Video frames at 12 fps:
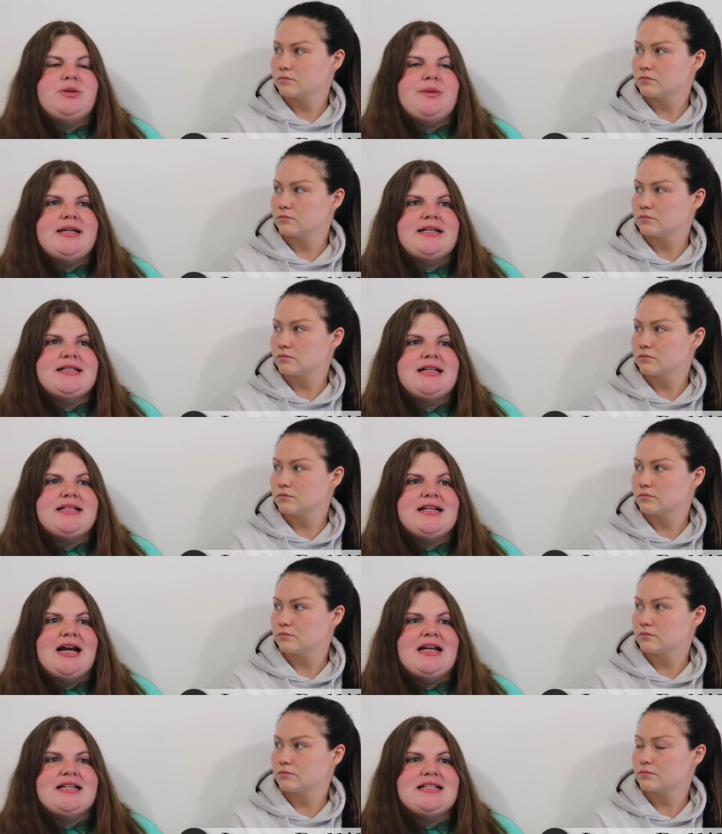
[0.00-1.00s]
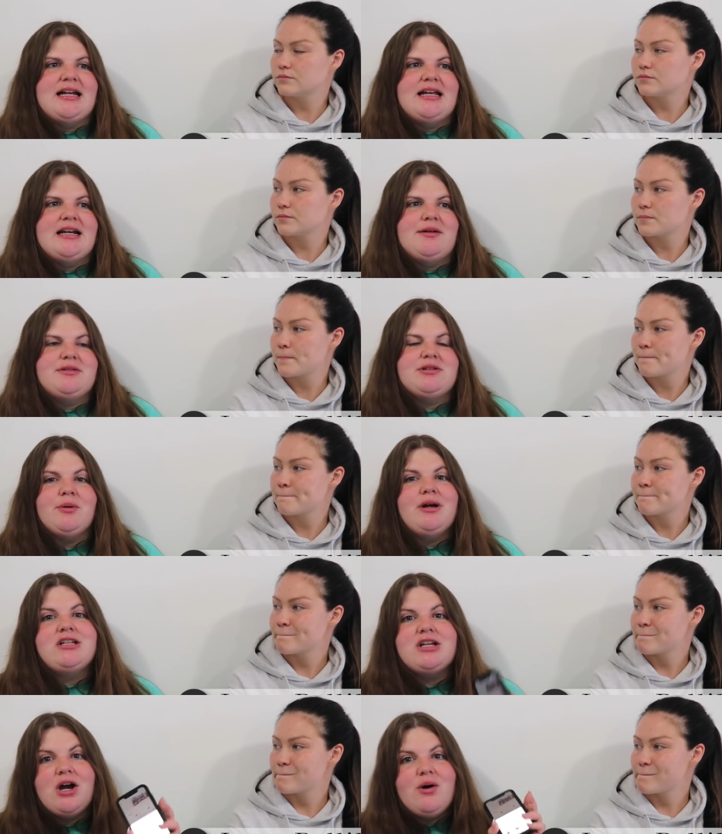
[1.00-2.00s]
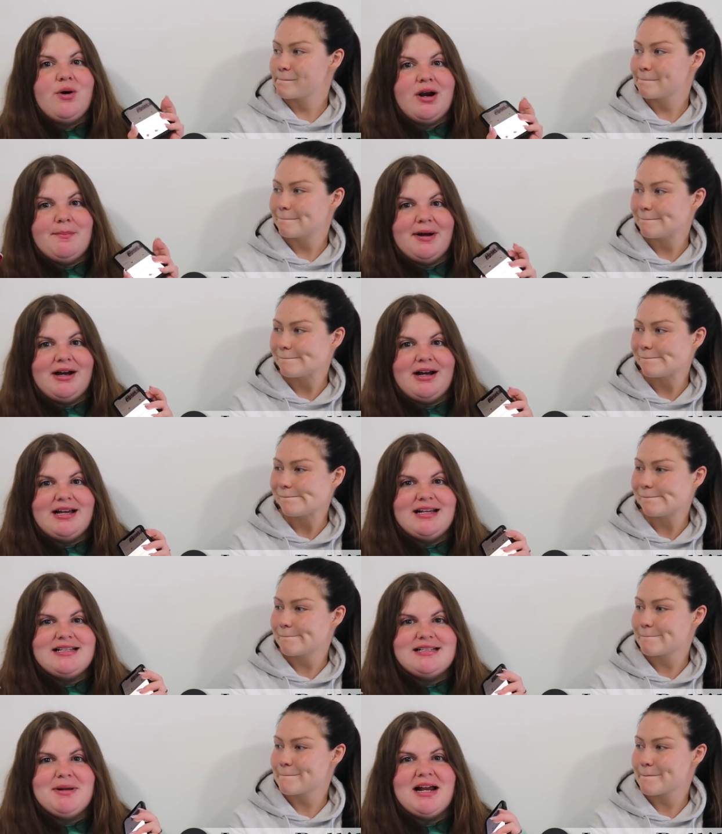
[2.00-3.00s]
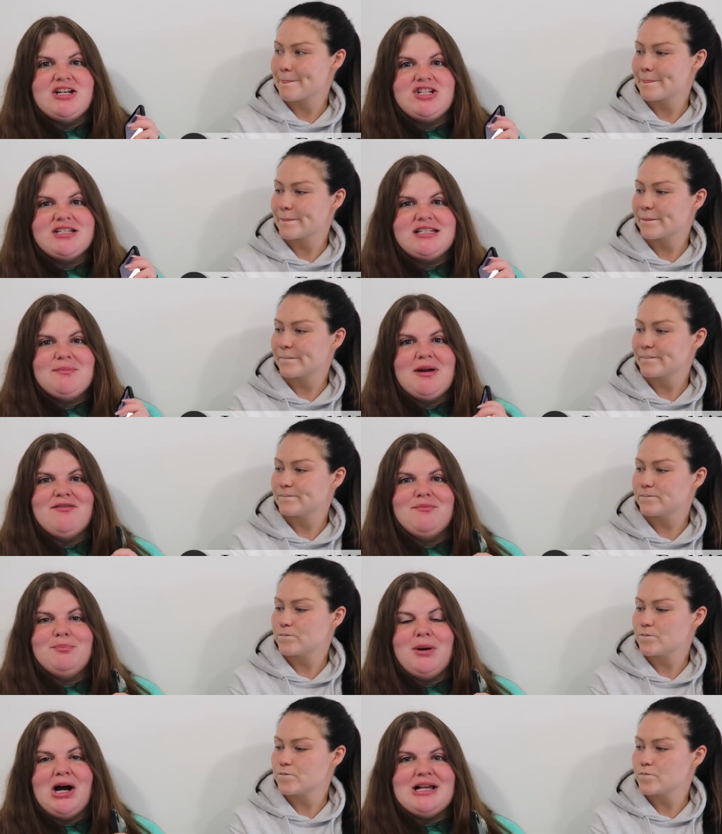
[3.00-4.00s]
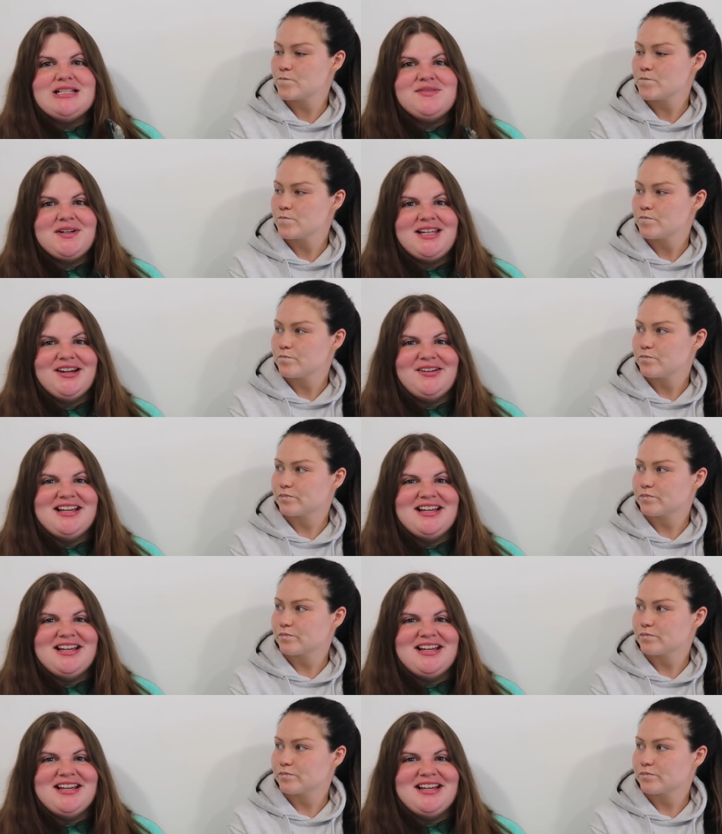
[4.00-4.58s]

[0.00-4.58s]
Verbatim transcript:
Speaker 1: two weeks since I decided I was going to go on a pause, but I just did my pause video